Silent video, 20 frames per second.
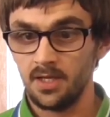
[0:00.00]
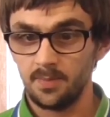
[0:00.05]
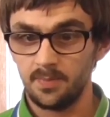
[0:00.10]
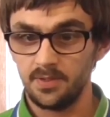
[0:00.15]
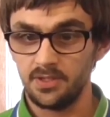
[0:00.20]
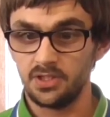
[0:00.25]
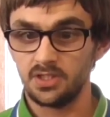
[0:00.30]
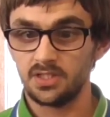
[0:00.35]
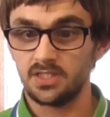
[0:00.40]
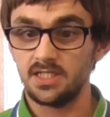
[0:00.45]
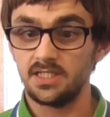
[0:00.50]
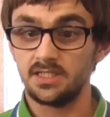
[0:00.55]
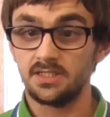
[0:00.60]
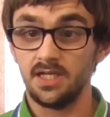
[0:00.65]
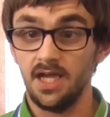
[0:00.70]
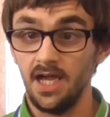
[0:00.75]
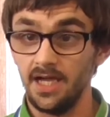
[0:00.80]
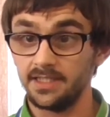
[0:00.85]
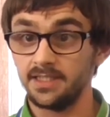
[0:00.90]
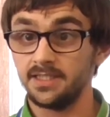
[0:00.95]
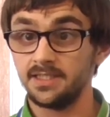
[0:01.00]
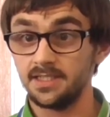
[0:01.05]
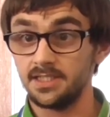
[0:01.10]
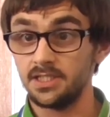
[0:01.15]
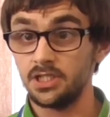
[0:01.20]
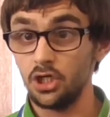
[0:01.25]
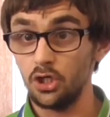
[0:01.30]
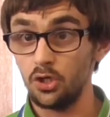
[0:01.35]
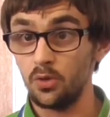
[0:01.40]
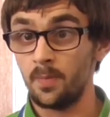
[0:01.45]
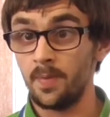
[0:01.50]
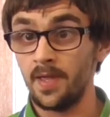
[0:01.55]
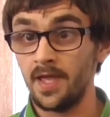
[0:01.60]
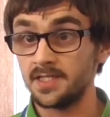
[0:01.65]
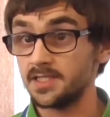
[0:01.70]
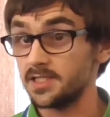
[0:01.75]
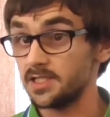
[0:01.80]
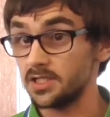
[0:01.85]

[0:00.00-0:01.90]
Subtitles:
but you just need to add it into OBS.